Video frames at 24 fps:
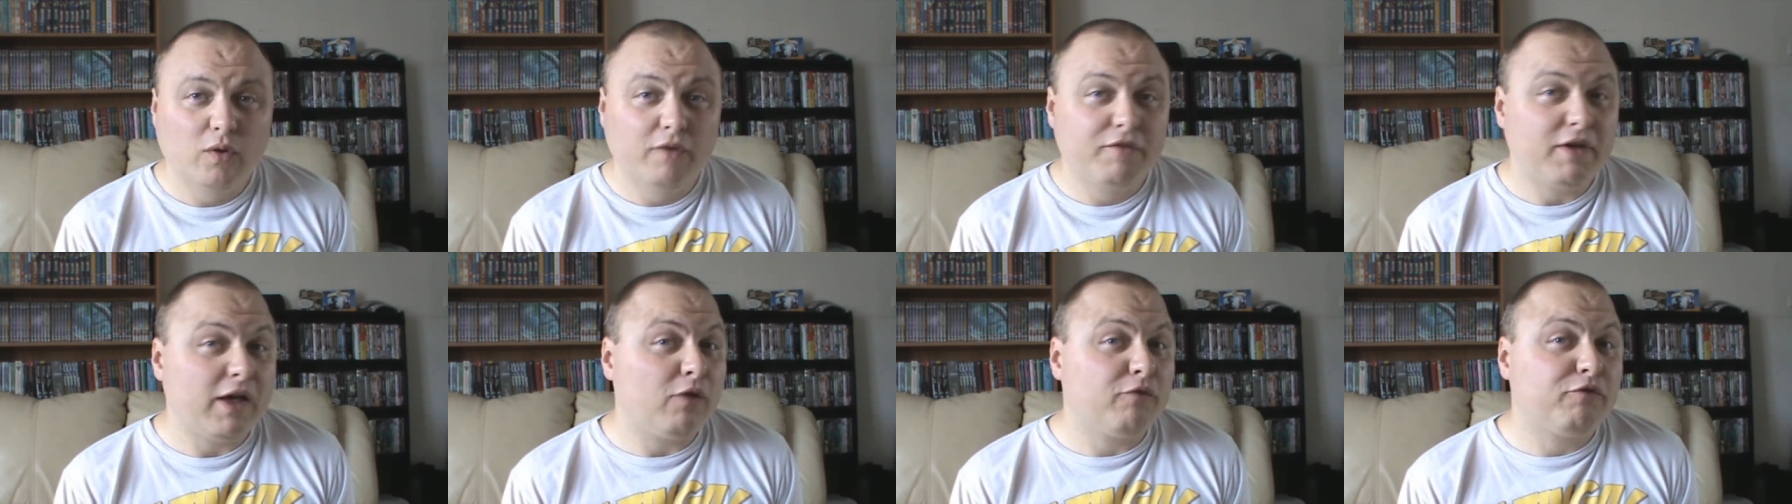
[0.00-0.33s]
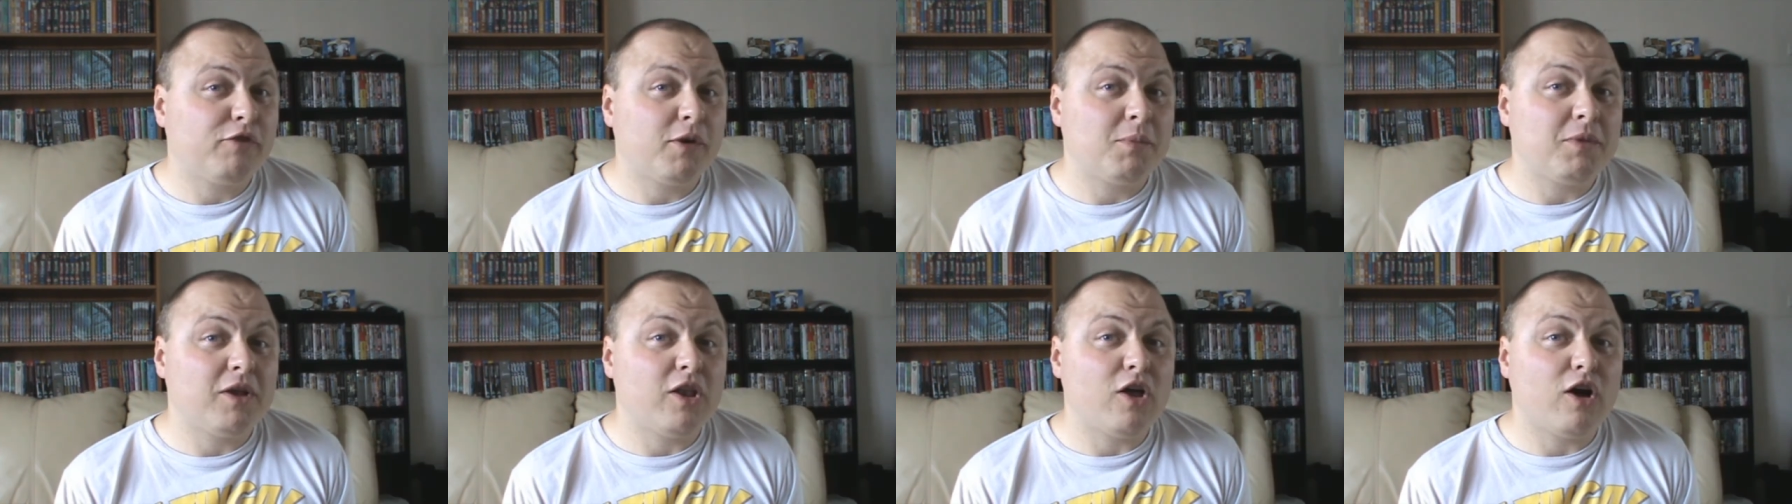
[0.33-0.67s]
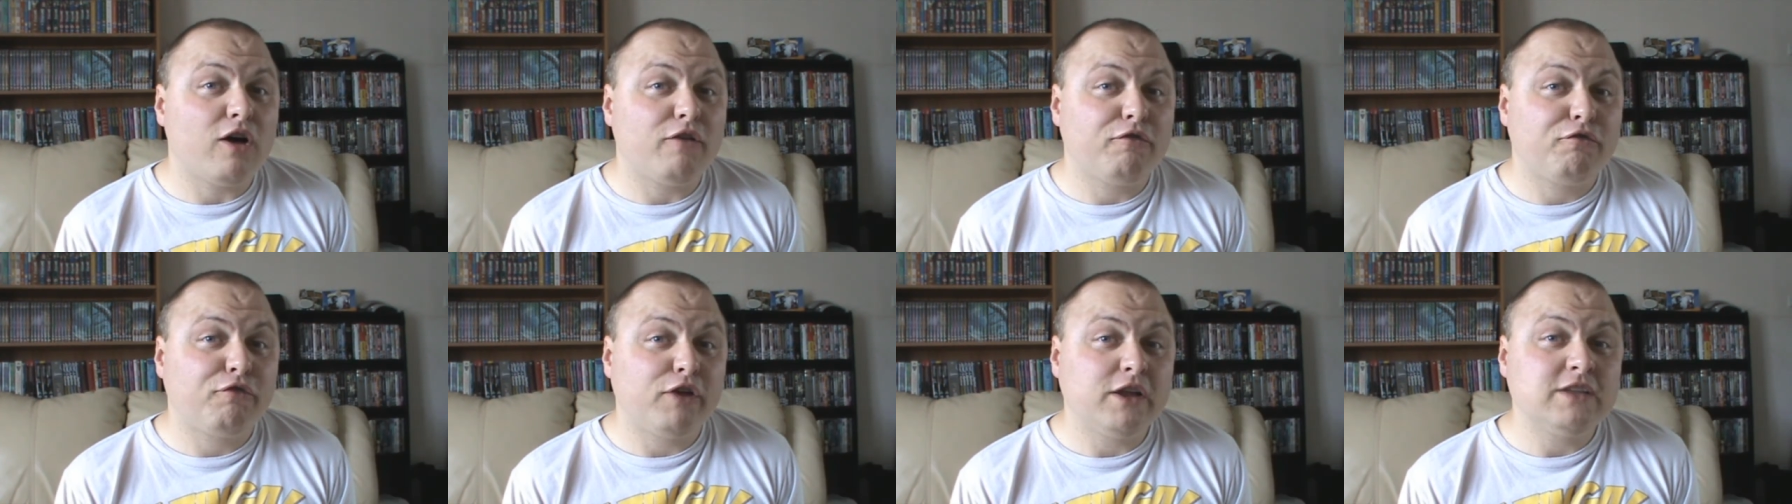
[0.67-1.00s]
with help from a
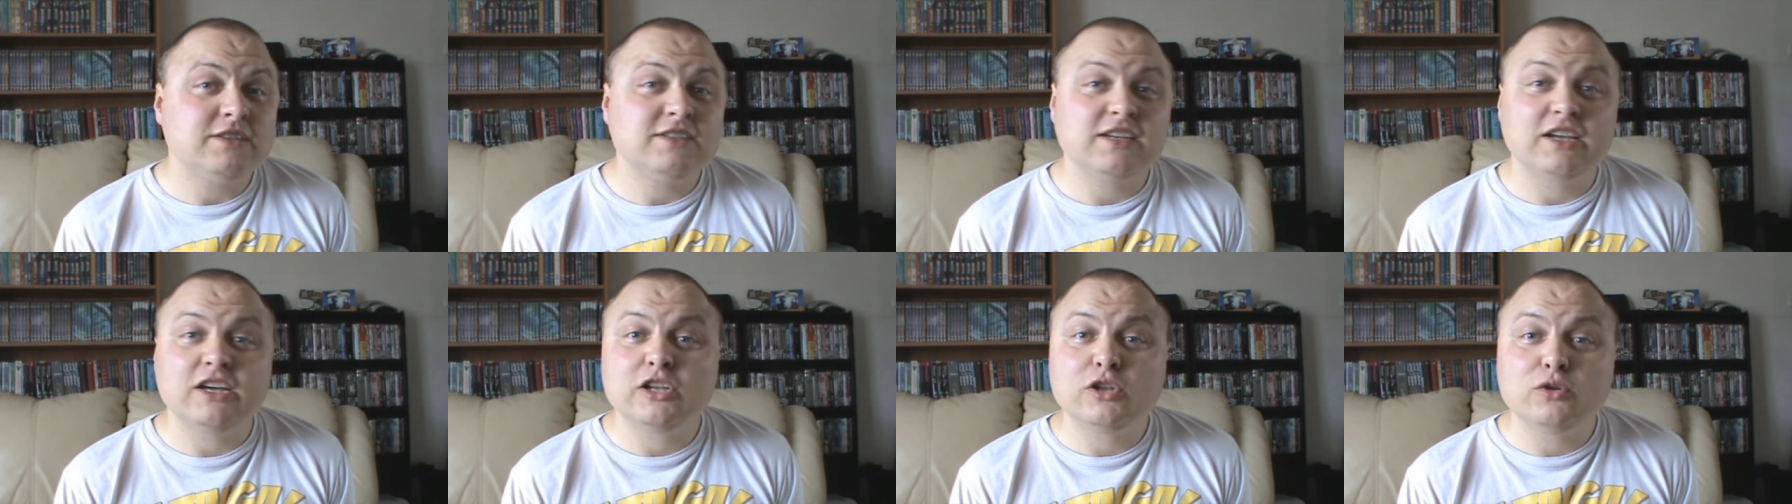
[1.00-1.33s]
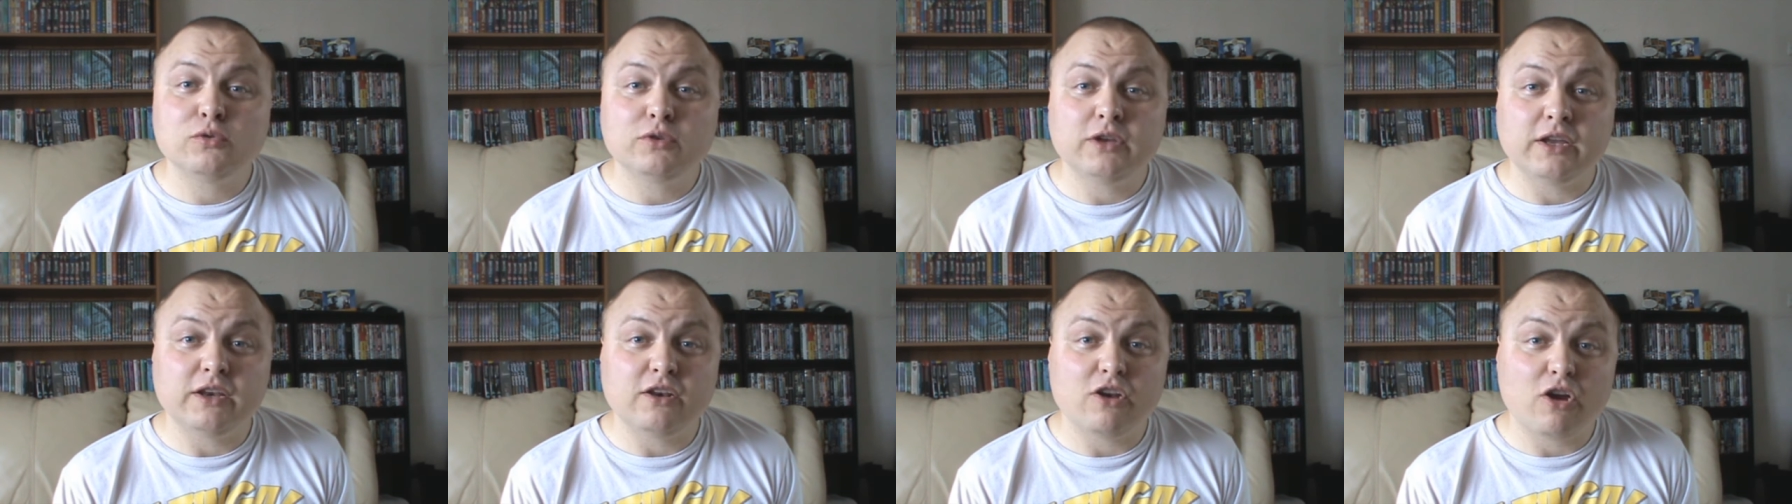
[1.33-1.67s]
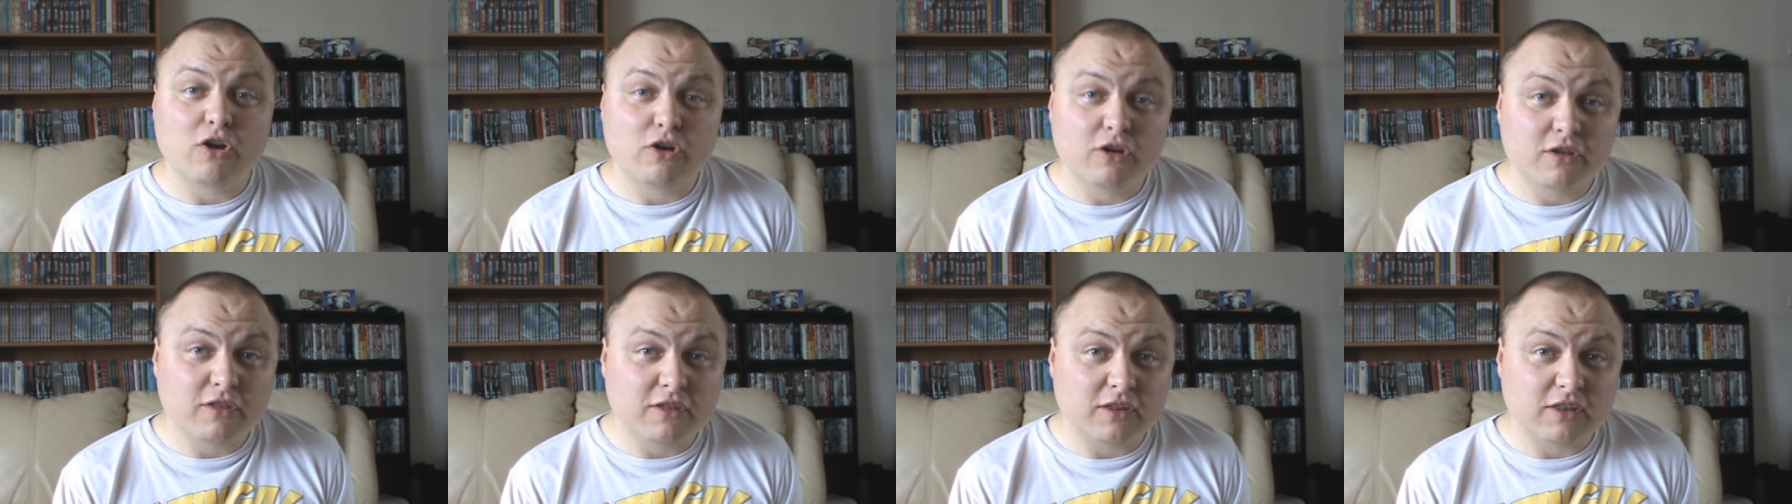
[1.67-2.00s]
lot of friends including
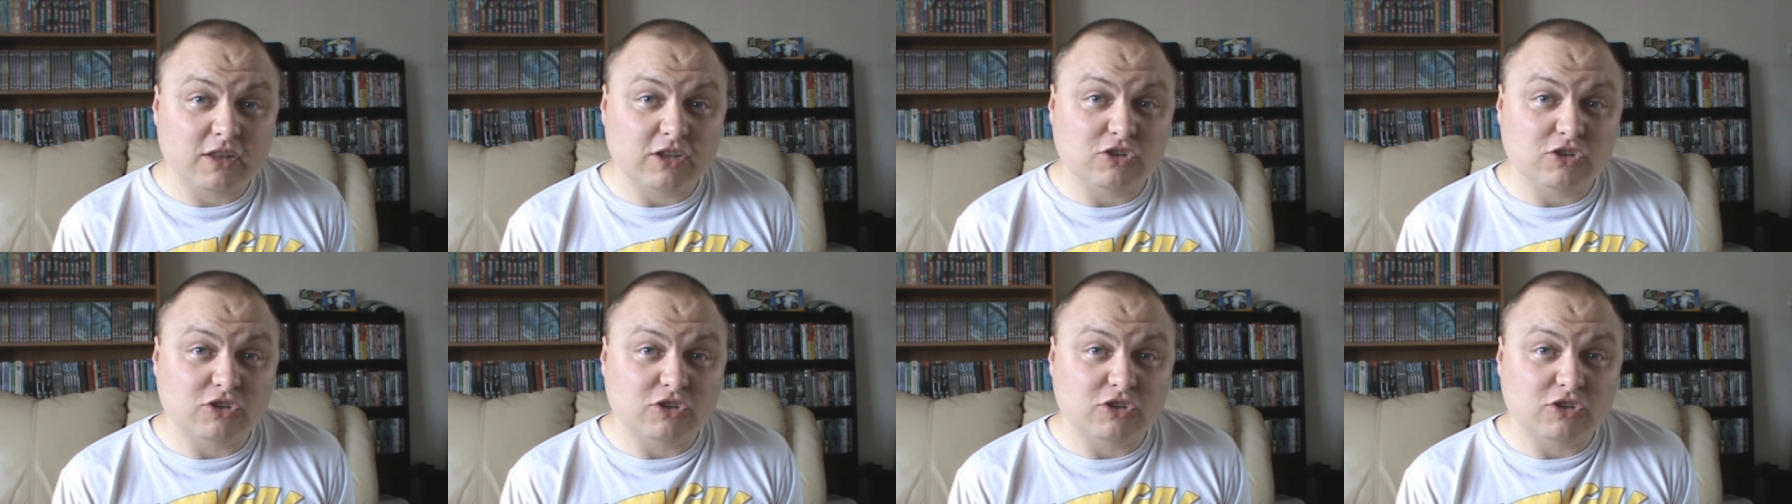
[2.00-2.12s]
none other